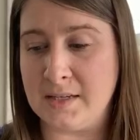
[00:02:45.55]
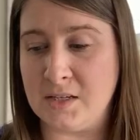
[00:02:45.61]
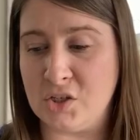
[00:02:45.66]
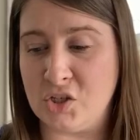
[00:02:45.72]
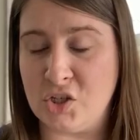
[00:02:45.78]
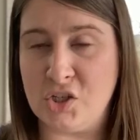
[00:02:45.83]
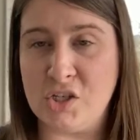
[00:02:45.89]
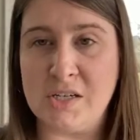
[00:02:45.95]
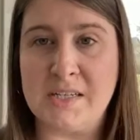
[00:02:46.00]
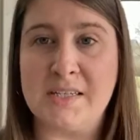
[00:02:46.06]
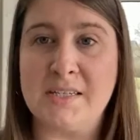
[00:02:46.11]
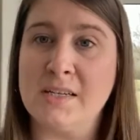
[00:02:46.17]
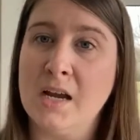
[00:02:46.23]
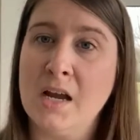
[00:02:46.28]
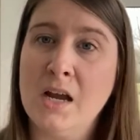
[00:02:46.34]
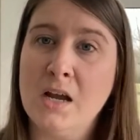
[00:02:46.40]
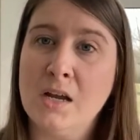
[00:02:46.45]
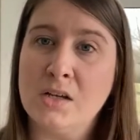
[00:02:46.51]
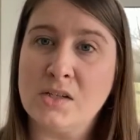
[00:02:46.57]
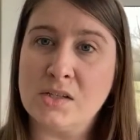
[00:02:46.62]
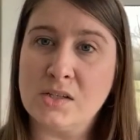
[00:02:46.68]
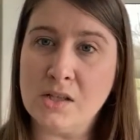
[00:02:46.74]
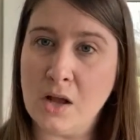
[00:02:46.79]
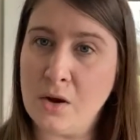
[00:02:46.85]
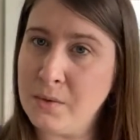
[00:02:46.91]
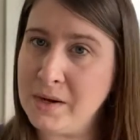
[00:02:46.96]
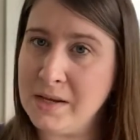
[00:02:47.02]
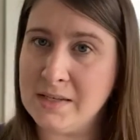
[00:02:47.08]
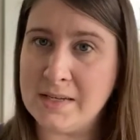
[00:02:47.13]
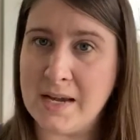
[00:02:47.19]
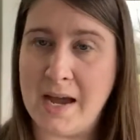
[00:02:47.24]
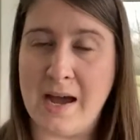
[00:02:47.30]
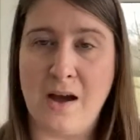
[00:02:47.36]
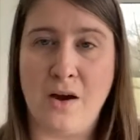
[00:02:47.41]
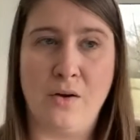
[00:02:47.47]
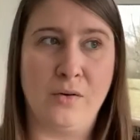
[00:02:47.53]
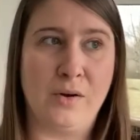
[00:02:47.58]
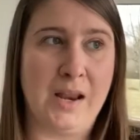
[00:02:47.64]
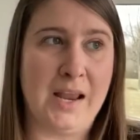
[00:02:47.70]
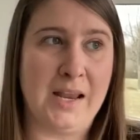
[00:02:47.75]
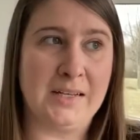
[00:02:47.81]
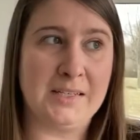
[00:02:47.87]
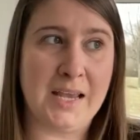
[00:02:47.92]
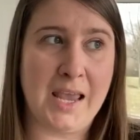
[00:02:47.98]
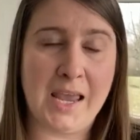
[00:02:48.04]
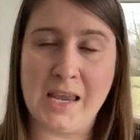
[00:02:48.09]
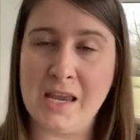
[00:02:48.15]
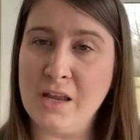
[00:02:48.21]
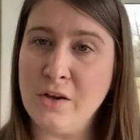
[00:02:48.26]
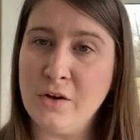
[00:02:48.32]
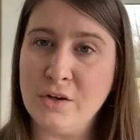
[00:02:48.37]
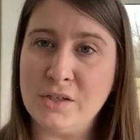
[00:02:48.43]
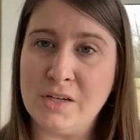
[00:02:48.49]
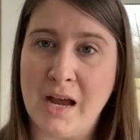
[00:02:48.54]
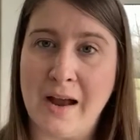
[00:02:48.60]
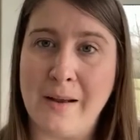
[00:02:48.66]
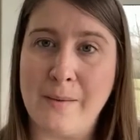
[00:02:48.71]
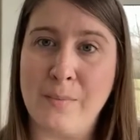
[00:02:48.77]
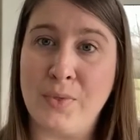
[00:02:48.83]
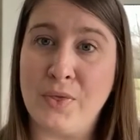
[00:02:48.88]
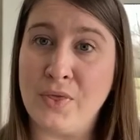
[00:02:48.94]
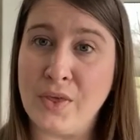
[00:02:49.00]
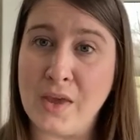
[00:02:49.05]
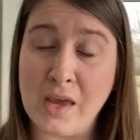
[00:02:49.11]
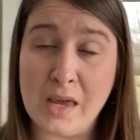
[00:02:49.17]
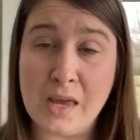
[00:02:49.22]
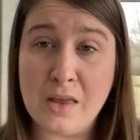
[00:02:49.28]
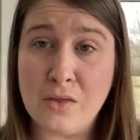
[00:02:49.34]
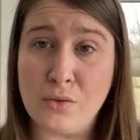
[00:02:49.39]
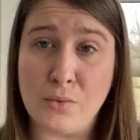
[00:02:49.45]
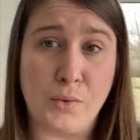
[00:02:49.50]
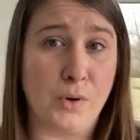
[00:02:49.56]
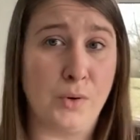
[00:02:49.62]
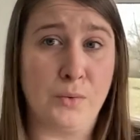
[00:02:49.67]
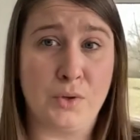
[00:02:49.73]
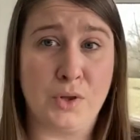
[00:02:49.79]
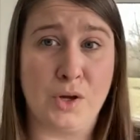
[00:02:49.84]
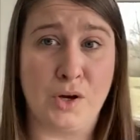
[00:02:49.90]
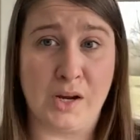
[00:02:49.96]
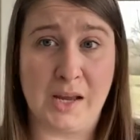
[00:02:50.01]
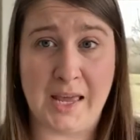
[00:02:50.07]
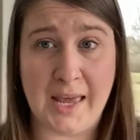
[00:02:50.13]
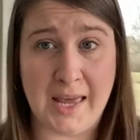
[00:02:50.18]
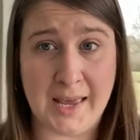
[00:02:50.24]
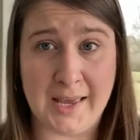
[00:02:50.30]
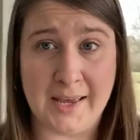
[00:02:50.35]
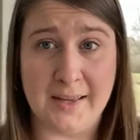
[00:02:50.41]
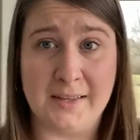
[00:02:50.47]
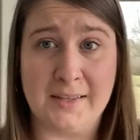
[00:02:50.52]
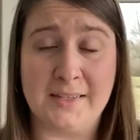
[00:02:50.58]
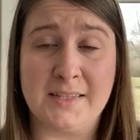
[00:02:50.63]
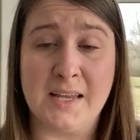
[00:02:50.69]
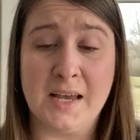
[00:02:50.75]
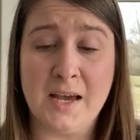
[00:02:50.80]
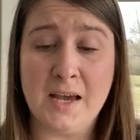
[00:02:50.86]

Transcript: It's just slowing down, taking your time, thinking through with your kids,